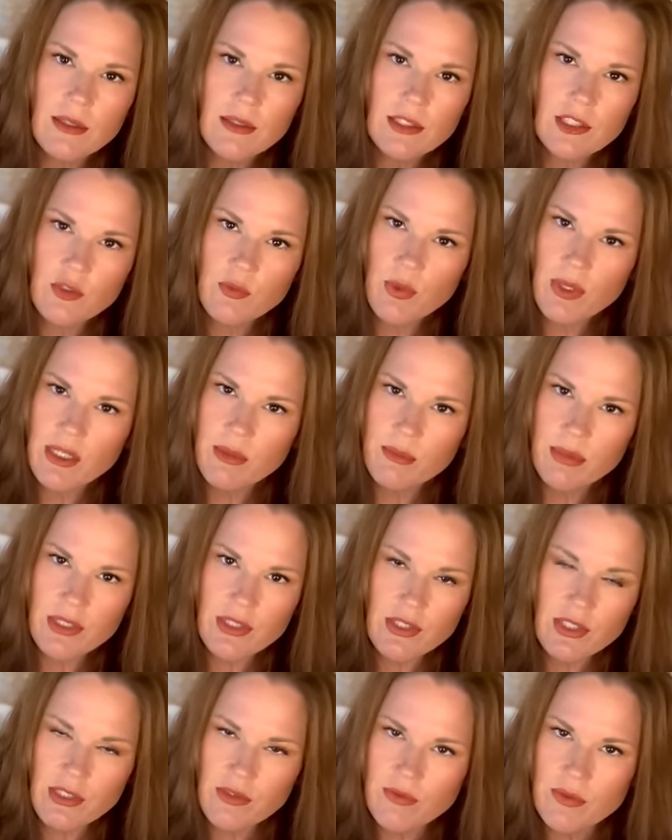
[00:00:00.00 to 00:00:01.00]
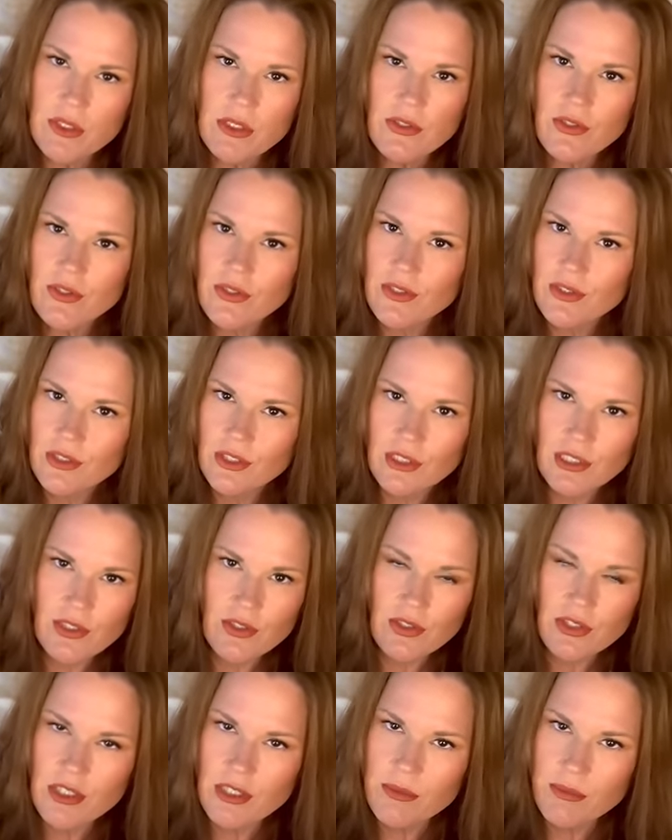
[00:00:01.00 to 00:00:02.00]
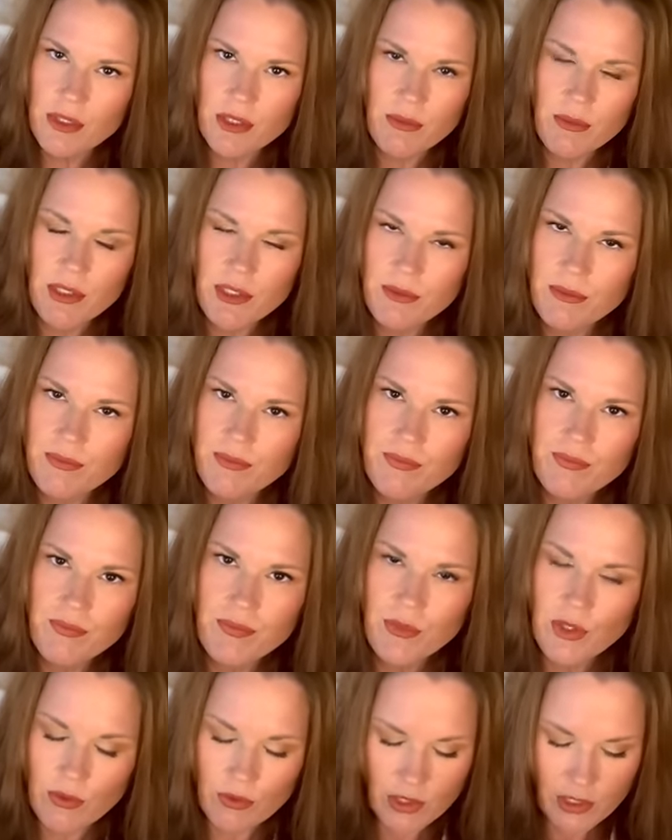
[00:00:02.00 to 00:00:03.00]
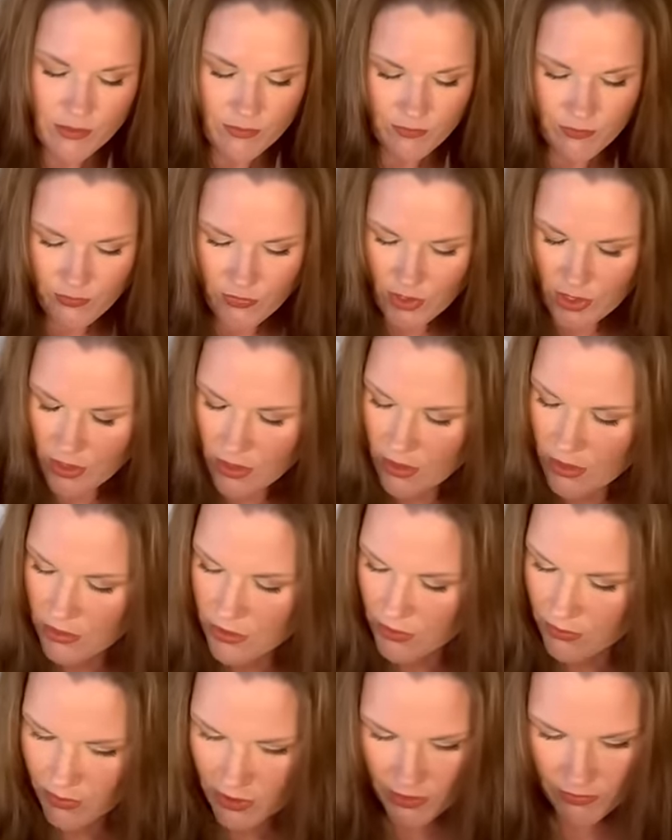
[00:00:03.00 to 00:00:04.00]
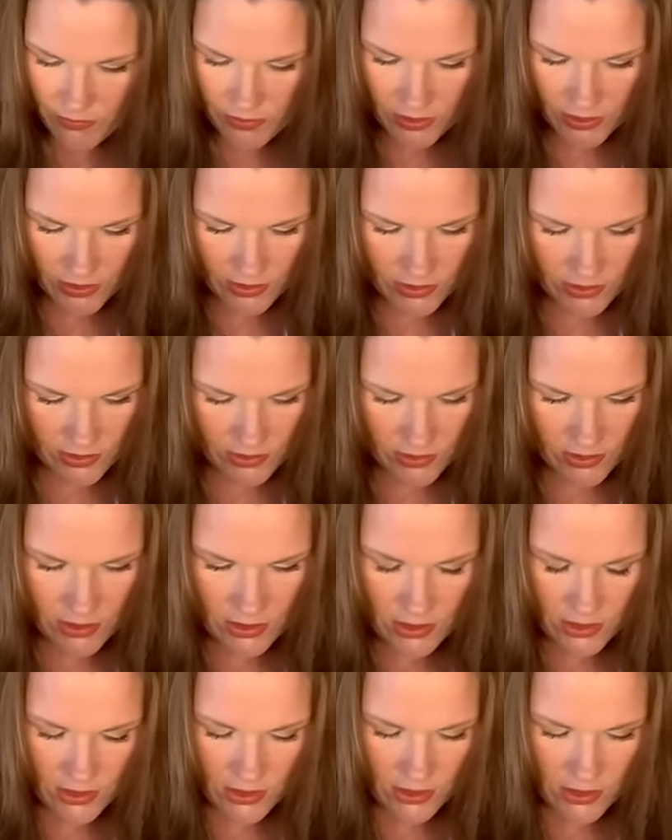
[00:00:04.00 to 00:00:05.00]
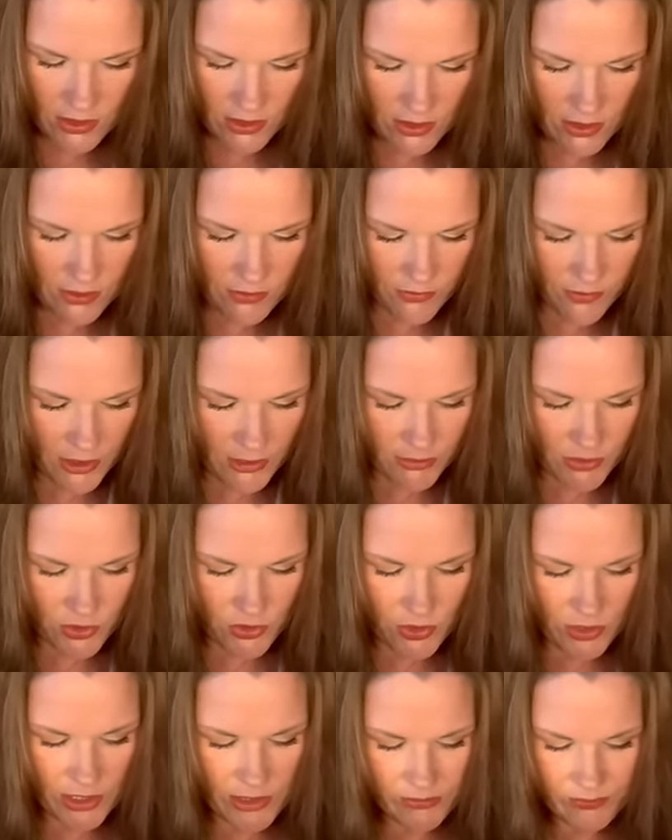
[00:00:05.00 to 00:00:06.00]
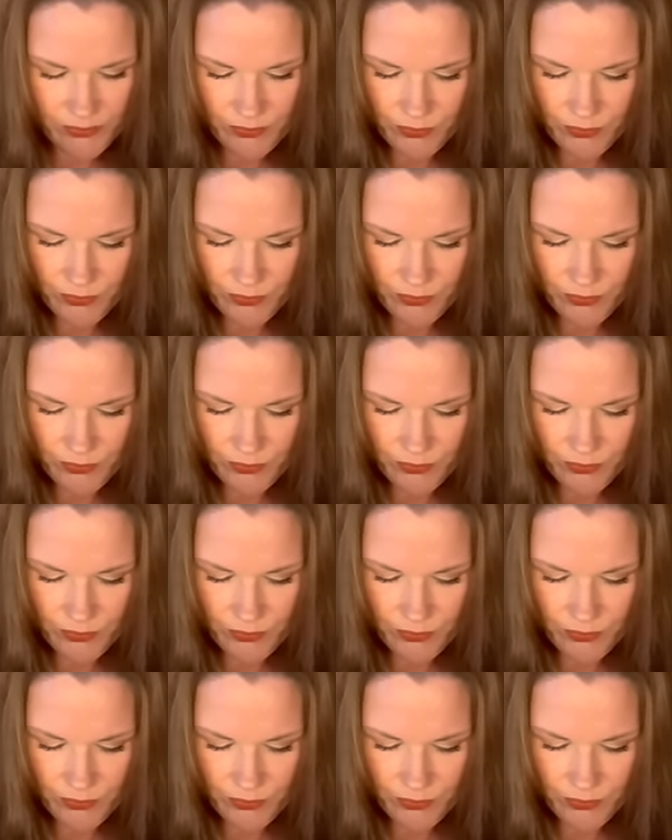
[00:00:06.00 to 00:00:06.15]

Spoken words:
Despite best efforts, the needs are not being met. Okay. To whatever that is. Family tree.